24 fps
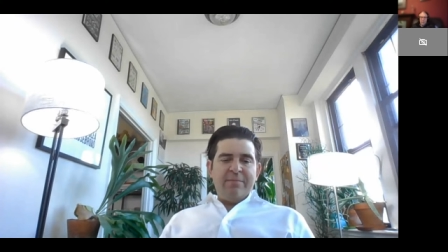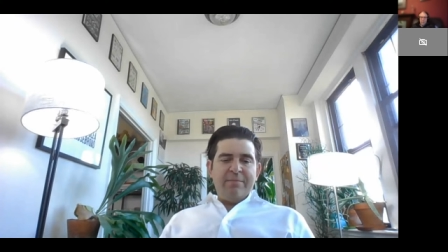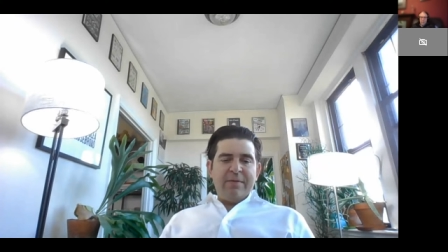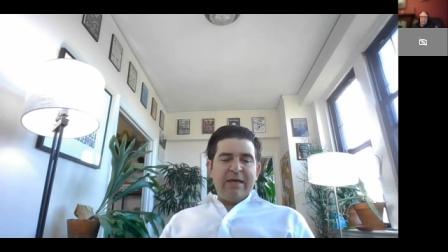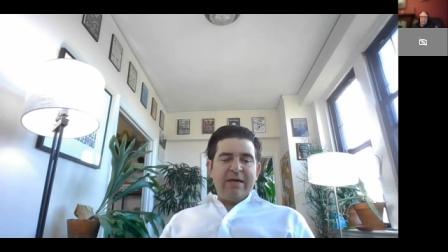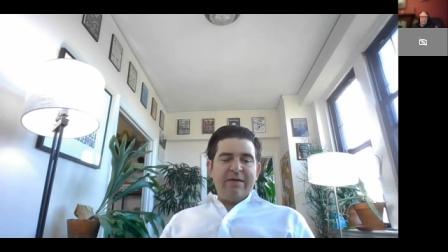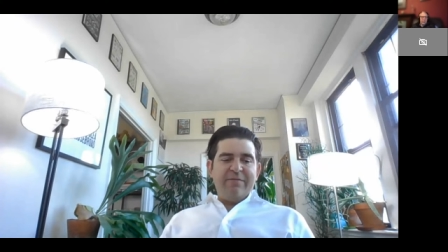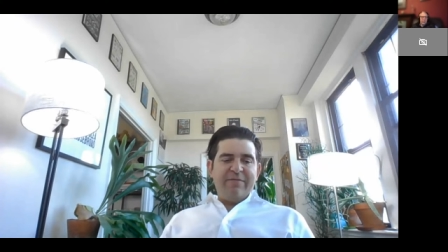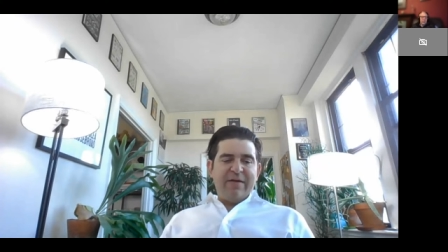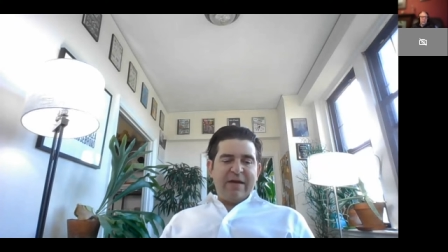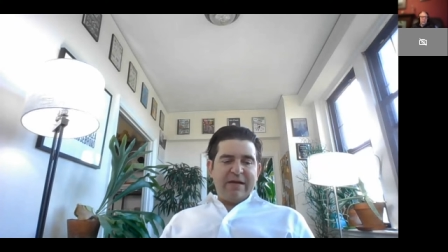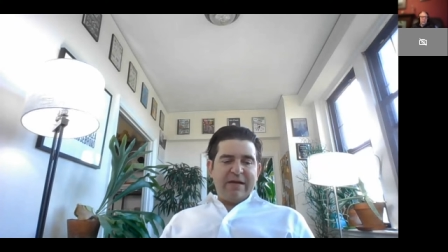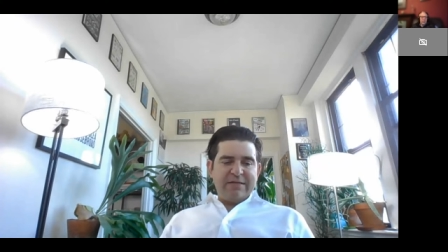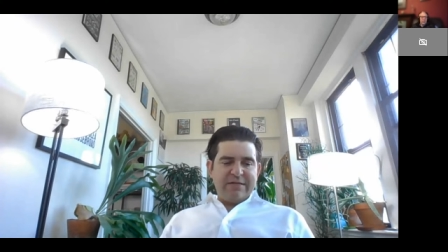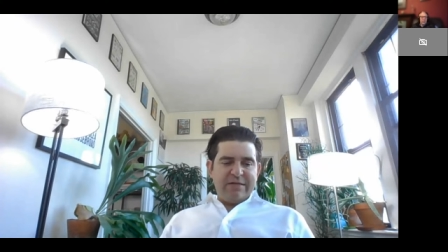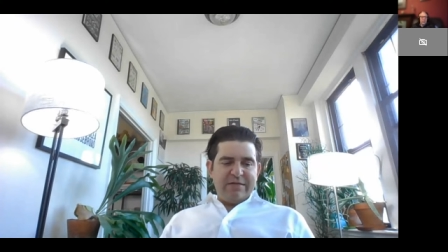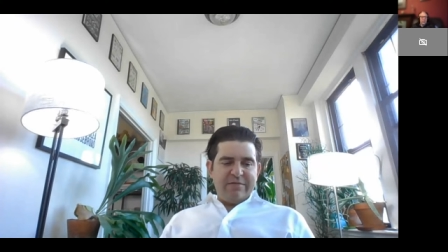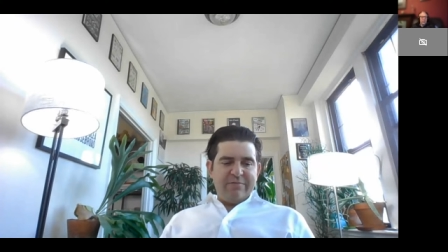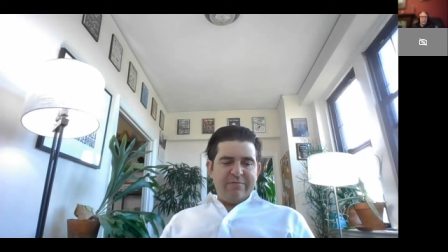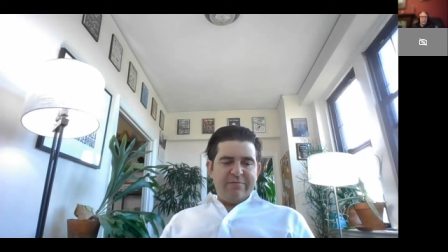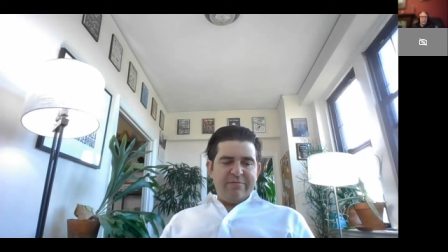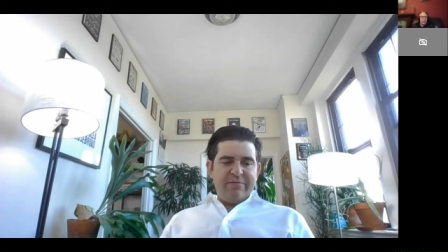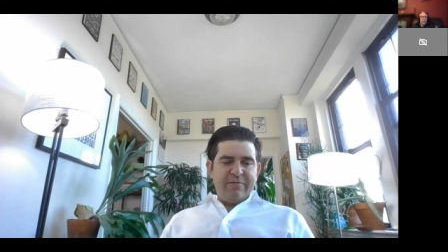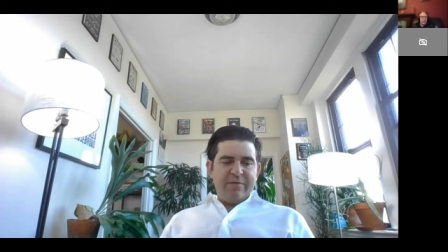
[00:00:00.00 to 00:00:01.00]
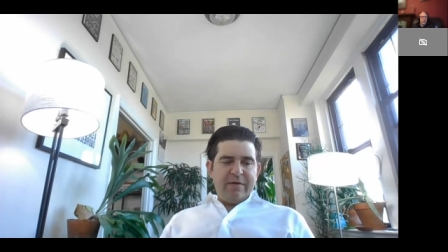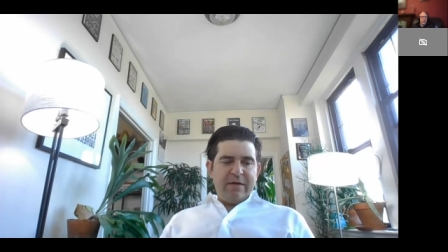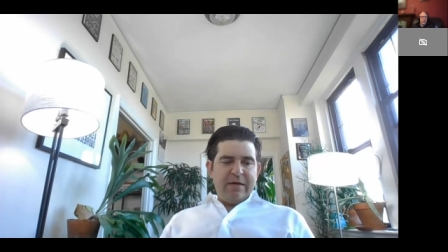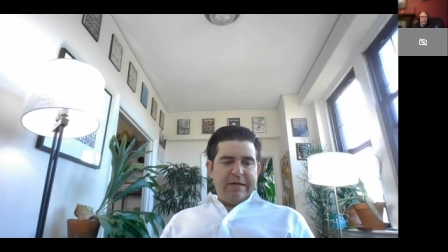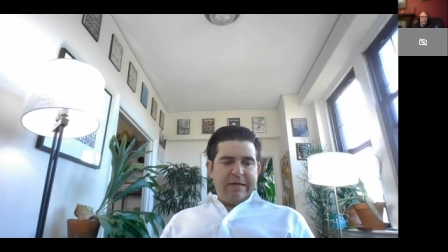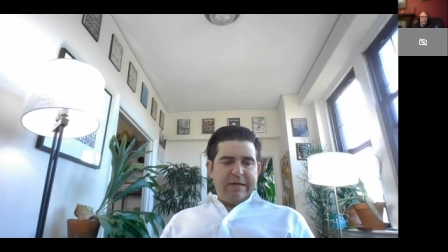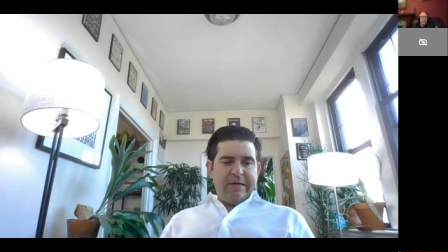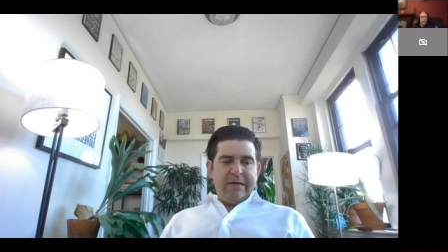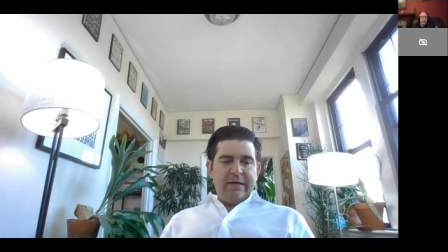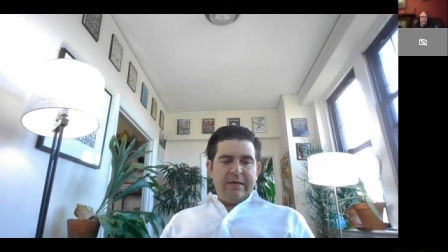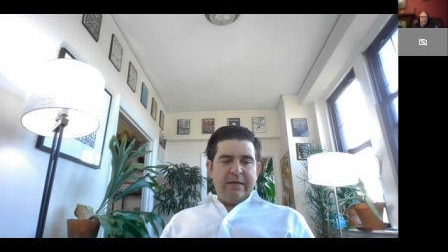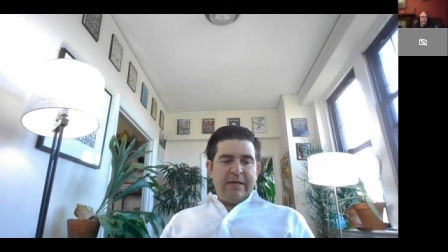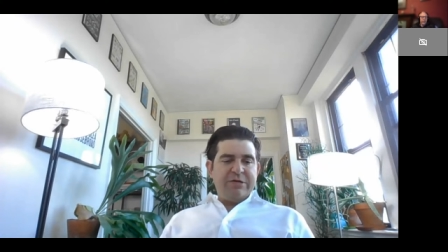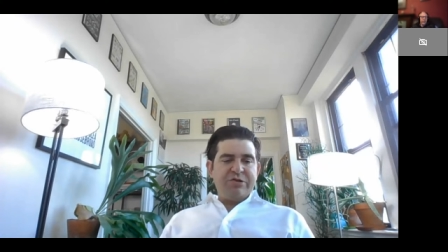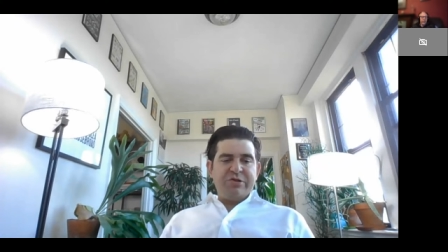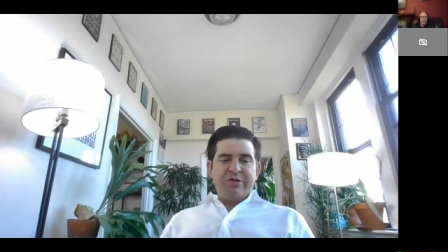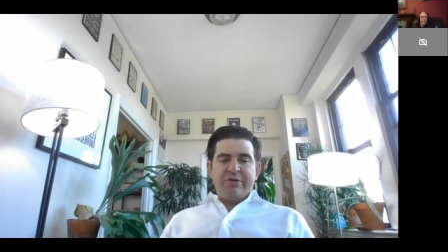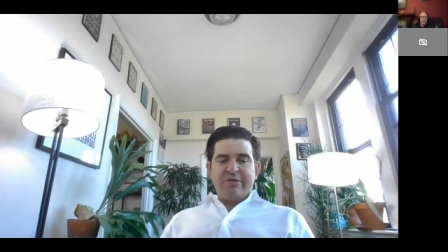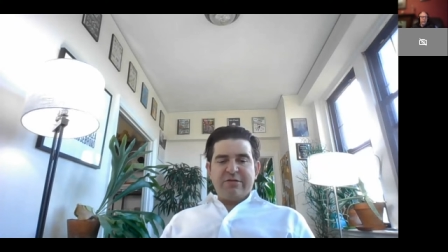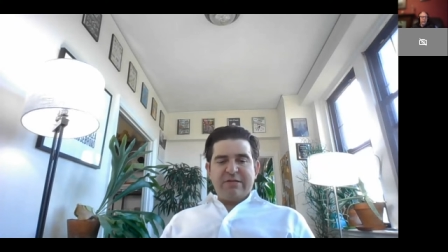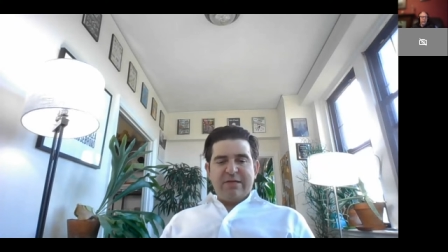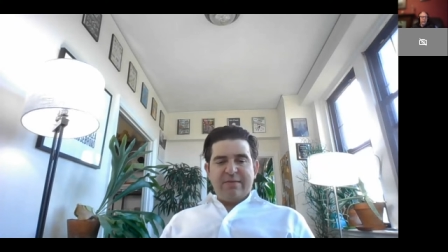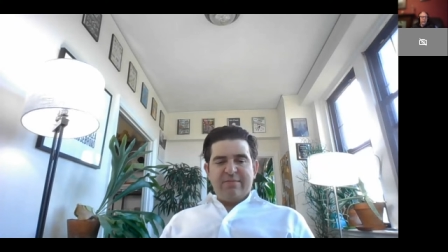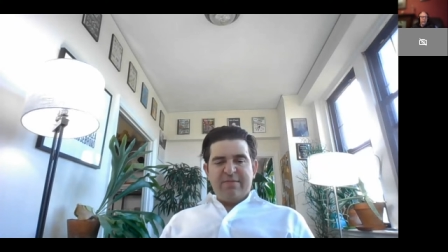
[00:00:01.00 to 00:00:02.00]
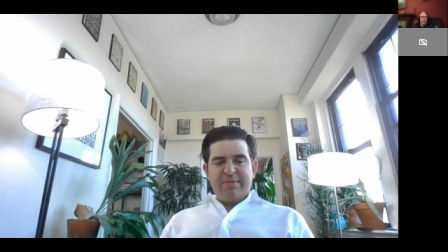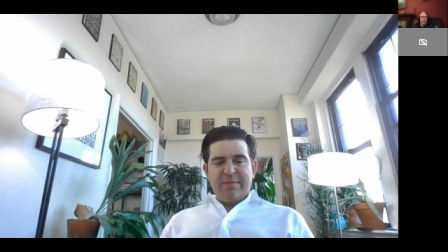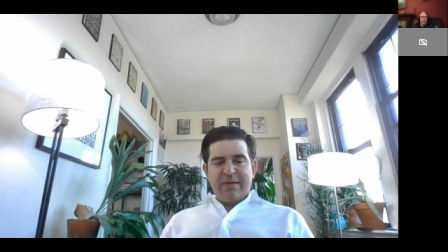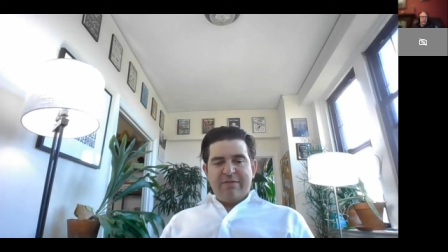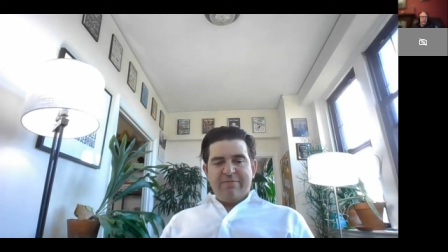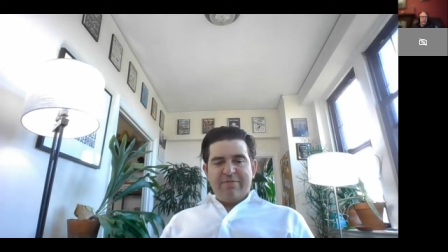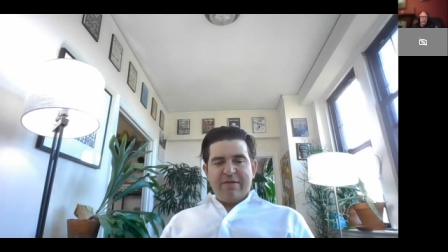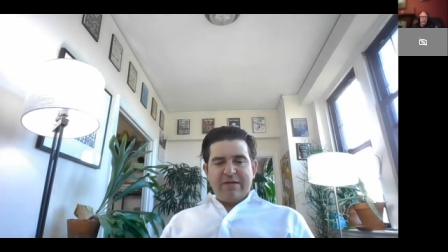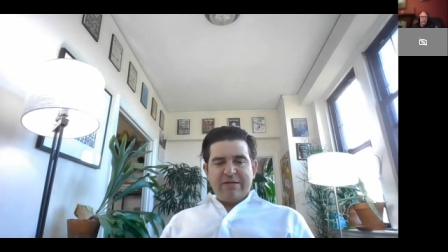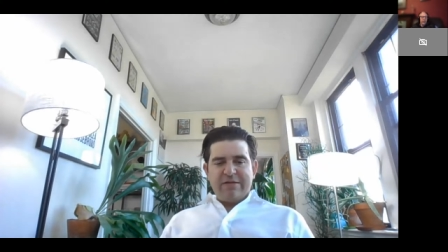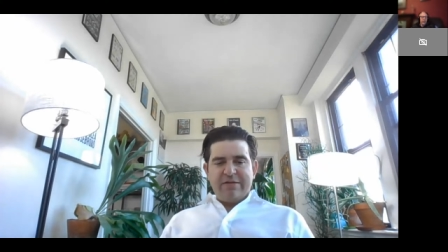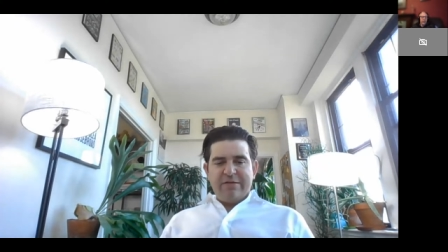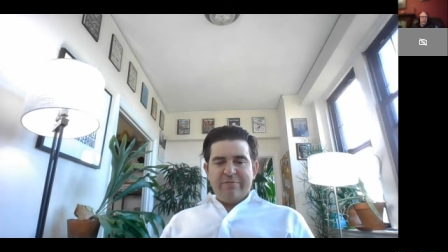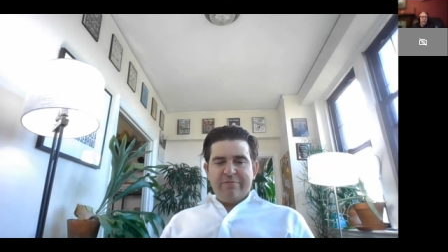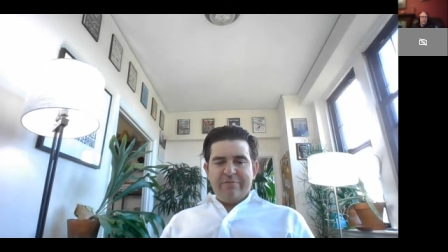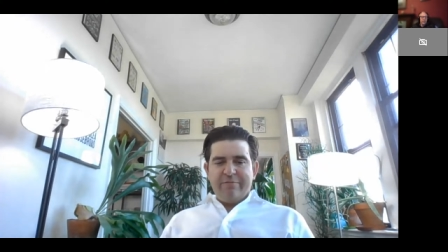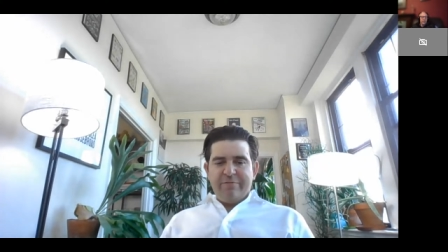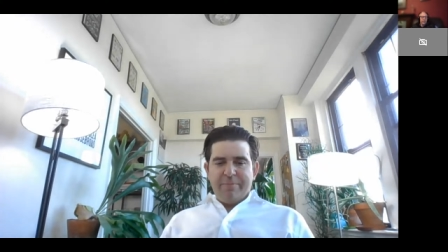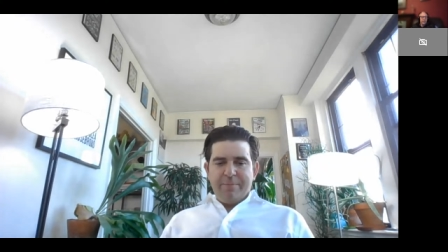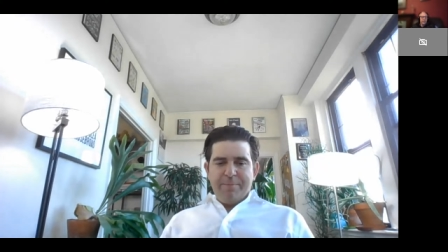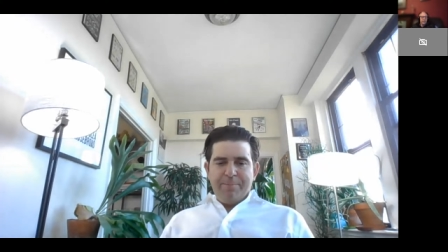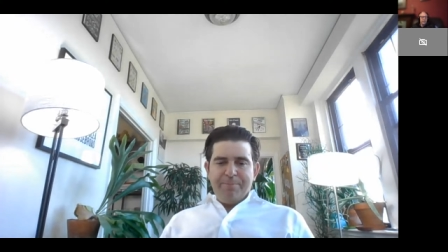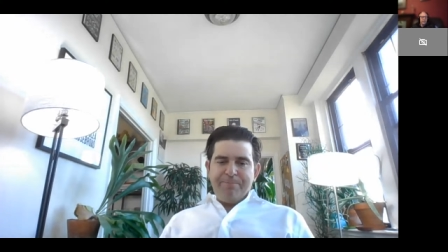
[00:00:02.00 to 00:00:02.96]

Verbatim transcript: being effective, engineering teams being effective.